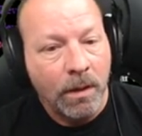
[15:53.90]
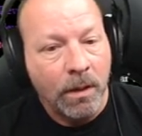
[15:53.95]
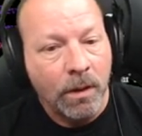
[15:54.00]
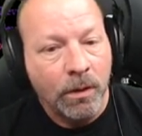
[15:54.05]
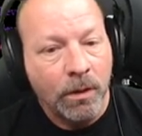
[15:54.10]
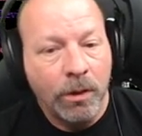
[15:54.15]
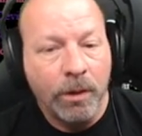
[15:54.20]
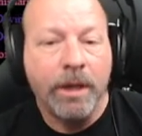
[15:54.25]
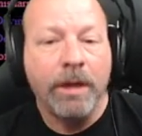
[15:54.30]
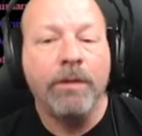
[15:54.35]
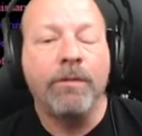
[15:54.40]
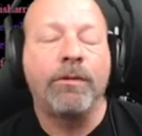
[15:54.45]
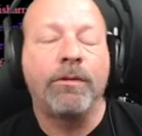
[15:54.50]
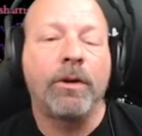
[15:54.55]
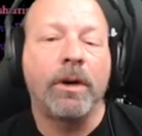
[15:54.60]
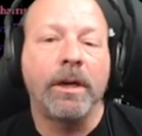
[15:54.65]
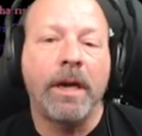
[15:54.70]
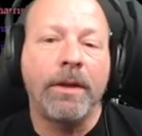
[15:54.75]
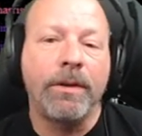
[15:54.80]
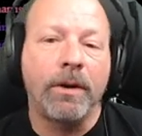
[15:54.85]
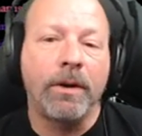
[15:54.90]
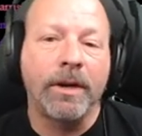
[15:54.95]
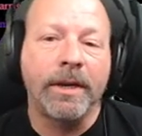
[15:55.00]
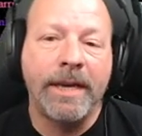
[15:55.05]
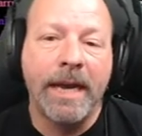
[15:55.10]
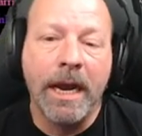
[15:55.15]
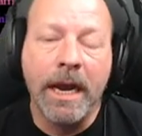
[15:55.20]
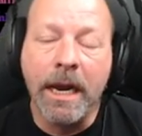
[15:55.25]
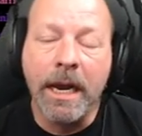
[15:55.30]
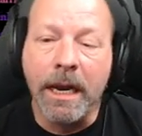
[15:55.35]
looking for another
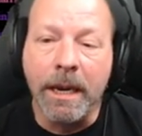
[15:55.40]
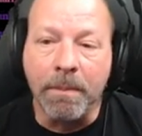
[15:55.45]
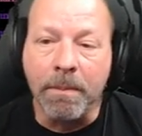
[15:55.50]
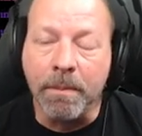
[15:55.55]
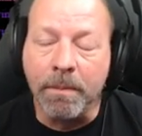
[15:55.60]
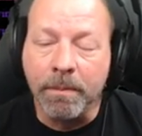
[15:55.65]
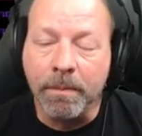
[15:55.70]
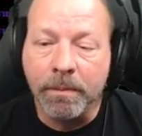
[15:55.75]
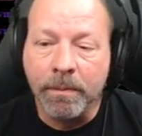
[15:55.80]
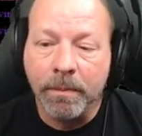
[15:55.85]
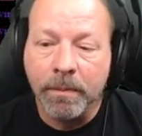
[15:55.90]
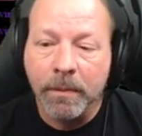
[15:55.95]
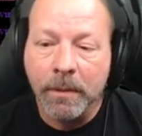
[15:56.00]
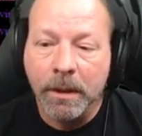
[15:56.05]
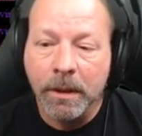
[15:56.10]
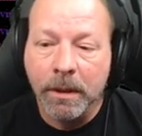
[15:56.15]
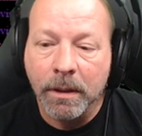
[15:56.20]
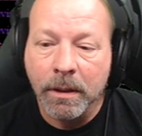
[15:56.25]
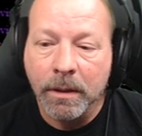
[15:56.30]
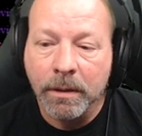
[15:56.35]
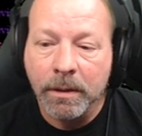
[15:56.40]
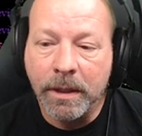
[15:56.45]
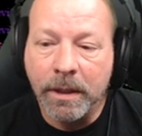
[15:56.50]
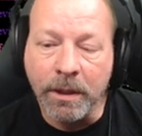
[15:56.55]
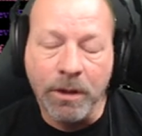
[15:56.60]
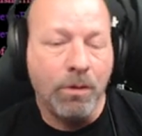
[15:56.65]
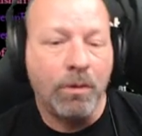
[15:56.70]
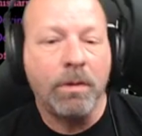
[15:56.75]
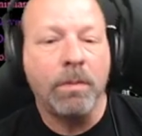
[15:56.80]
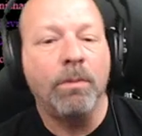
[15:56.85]
game that
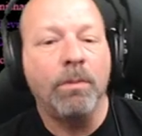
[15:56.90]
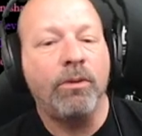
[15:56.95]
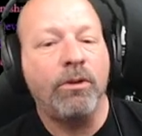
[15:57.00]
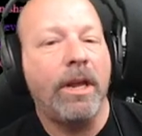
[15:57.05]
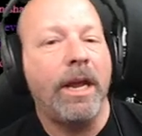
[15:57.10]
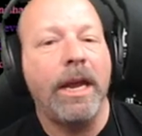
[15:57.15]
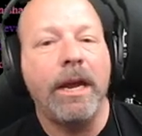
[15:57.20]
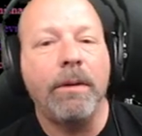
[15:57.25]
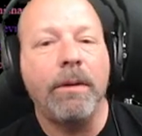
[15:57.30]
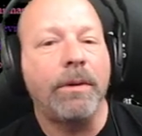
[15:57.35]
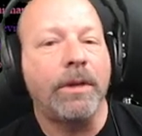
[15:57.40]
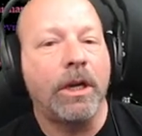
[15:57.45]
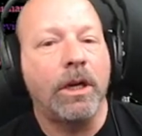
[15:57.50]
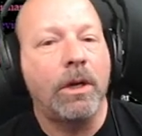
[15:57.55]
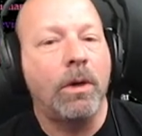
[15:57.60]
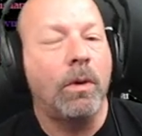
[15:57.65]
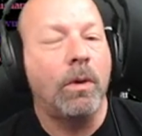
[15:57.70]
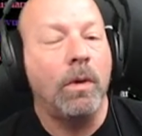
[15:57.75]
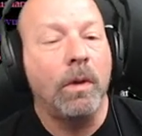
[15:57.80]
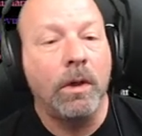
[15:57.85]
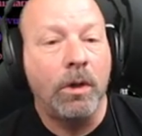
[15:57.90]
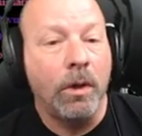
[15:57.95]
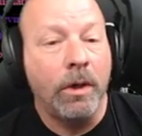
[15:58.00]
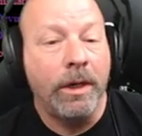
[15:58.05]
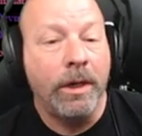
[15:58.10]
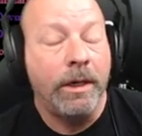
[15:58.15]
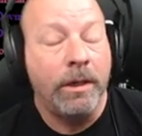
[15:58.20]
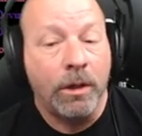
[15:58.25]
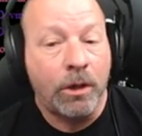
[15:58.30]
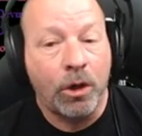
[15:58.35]
you can play with a go-
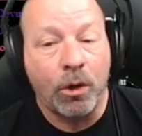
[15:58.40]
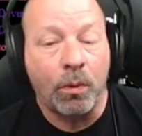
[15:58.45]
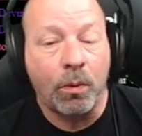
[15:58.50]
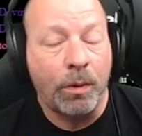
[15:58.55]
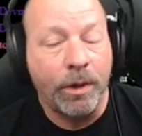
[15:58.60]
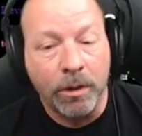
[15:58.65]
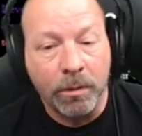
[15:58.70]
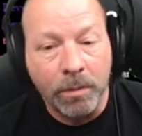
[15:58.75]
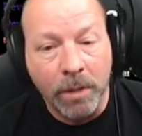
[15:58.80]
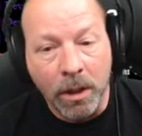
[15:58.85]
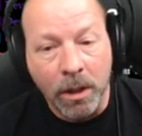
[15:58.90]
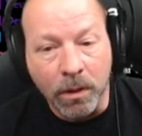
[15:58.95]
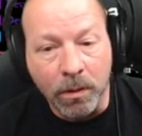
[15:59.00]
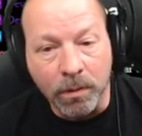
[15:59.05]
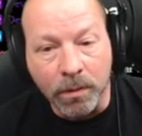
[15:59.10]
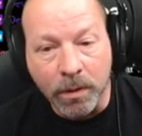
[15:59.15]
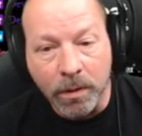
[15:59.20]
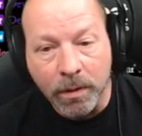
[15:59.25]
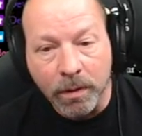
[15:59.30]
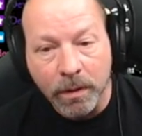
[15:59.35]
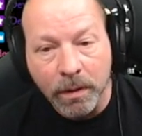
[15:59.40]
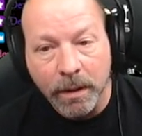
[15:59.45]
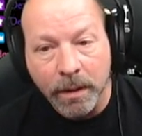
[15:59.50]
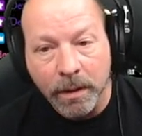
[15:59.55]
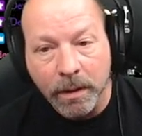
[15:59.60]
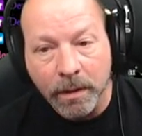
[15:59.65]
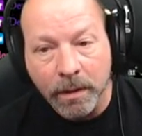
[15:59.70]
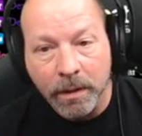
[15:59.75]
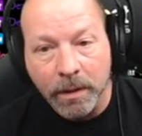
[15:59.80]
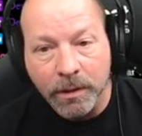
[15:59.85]
good career mode
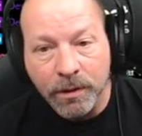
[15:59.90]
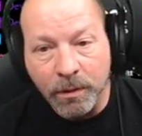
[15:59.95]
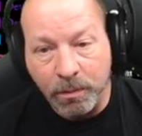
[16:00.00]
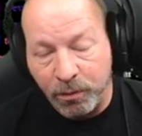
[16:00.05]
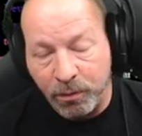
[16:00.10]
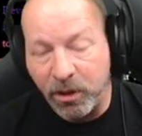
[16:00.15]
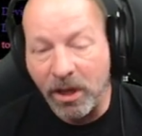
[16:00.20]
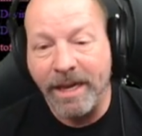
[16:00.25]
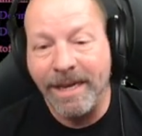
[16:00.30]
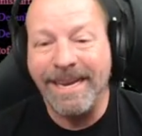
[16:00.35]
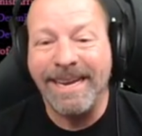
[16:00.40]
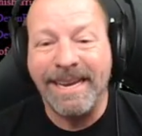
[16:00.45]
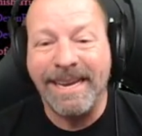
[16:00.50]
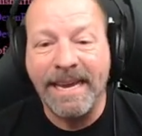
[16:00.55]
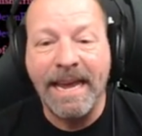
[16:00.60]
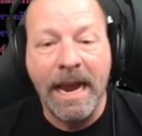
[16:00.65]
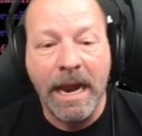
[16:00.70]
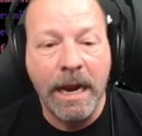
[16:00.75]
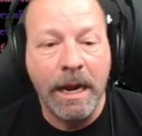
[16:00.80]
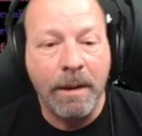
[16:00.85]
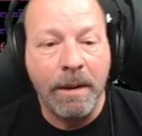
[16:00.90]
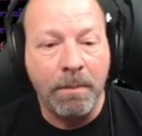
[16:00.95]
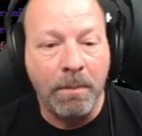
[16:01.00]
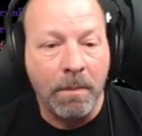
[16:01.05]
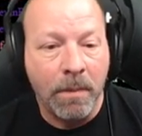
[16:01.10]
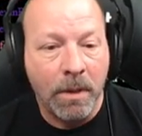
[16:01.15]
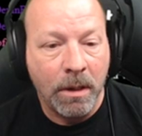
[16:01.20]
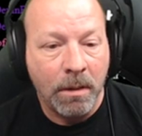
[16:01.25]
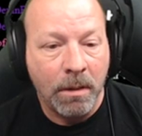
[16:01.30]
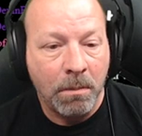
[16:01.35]
to play a
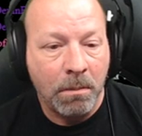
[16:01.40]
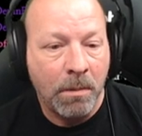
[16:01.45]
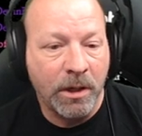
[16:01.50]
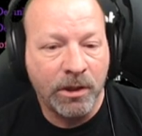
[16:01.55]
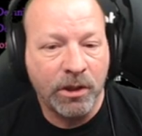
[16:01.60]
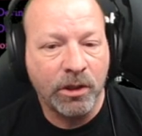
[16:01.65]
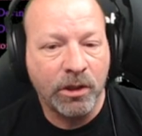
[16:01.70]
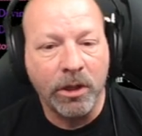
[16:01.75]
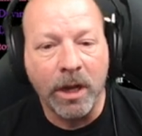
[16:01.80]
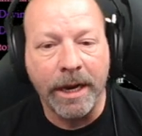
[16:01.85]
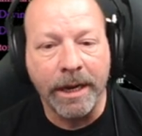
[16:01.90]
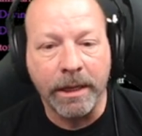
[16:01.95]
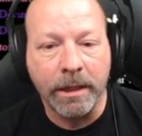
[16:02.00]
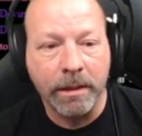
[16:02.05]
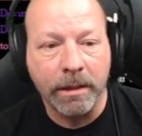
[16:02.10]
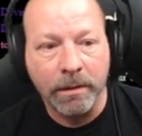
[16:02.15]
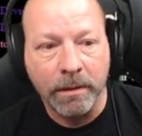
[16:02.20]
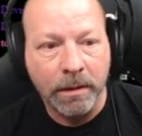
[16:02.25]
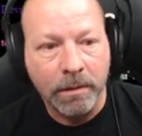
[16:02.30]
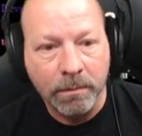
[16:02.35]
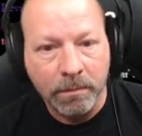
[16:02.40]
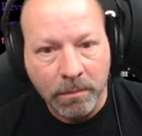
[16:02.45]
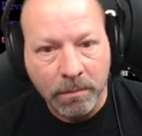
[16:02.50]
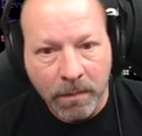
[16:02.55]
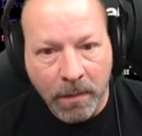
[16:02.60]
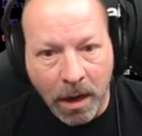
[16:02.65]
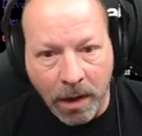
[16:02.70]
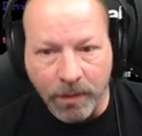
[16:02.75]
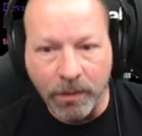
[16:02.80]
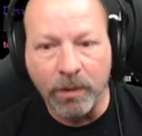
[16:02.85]
game much like
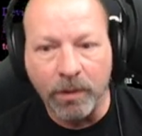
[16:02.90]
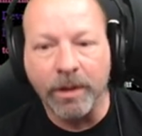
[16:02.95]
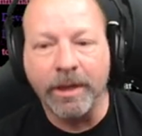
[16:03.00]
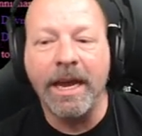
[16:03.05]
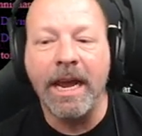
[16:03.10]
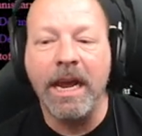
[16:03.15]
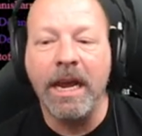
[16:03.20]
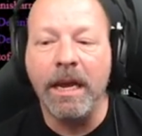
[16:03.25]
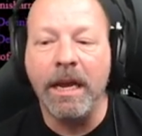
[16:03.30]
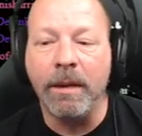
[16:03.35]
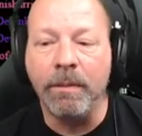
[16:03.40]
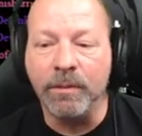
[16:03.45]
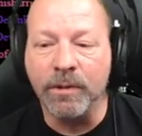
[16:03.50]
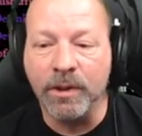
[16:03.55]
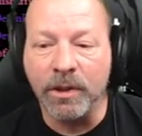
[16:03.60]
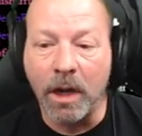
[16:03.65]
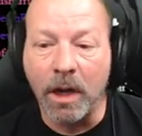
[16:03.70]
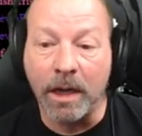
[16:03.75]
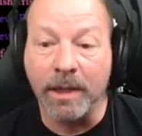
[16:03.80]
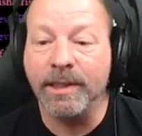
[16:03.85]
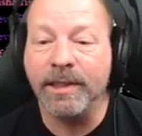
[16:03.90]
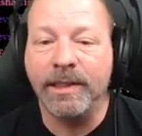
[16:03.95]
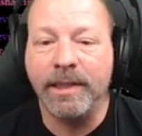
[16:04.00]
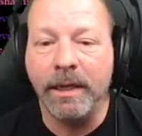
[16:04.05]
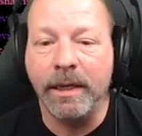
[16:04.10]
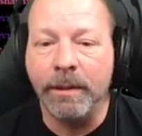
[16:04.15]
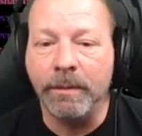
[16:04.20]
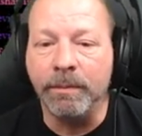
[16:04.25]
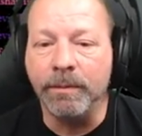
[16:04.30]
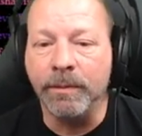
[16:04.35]
other games, not
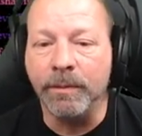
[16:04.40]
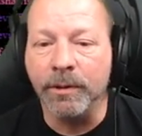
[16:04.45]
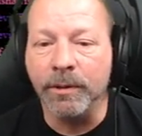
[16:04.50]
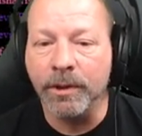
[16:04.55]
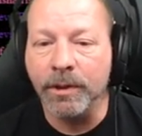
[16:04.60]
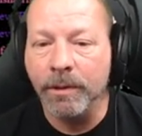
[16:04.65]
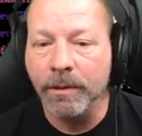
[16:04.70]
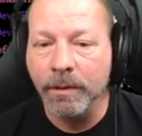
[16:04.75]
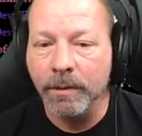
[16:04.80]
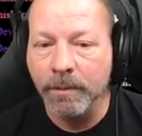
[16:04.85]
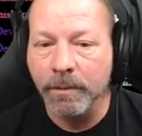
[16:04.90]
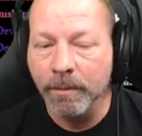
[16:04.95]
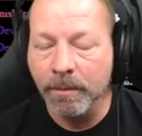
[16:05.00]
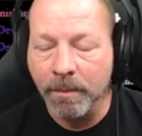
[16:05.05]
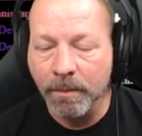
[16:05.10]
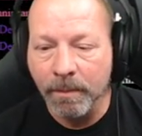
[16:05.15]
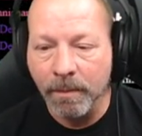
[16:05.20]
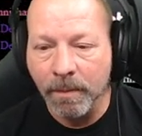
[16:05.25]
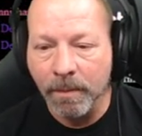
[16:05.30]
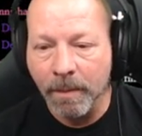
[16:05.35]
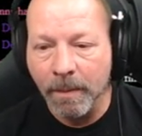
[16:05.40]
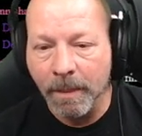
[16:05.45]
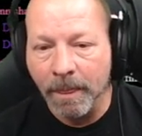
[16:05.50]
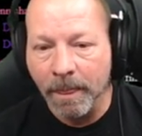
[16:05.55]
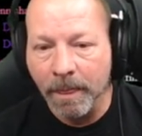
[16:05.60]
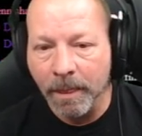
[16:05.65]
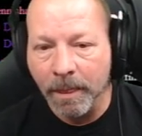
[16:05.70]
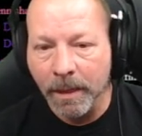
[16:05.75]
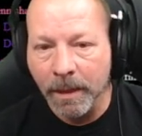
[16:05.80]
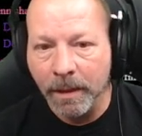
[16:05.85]
Sims,
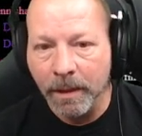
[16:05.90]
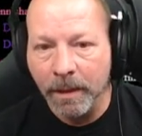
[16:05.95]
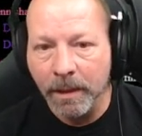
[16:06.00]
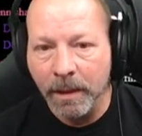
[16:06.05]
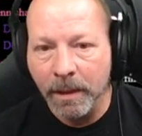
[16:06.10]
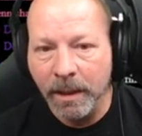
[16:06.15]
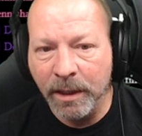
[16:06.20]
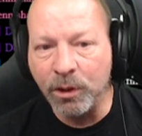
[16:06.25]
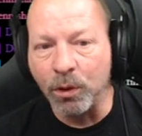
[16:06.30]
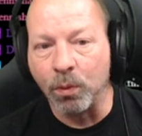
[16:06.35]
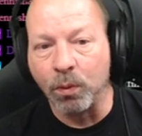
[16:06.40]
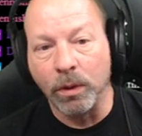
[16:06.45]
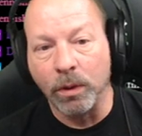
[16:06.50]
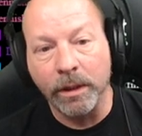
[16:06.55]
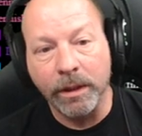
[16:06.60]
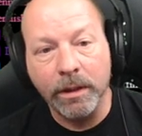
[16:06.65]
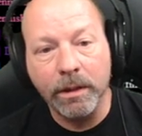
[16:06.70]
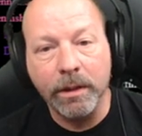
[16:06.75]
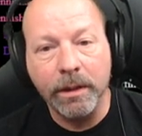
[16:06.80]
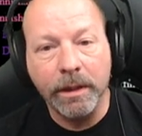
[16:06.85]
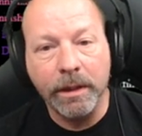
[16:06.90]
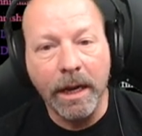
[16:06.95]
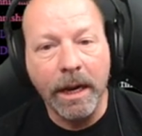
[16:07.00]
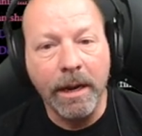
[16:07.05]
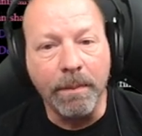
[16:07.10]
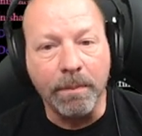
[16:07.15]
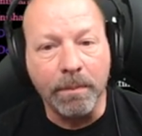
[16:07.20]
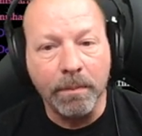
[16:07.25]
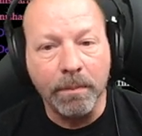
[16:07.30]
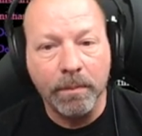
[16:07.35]
it's a really good
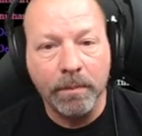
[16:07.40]
game.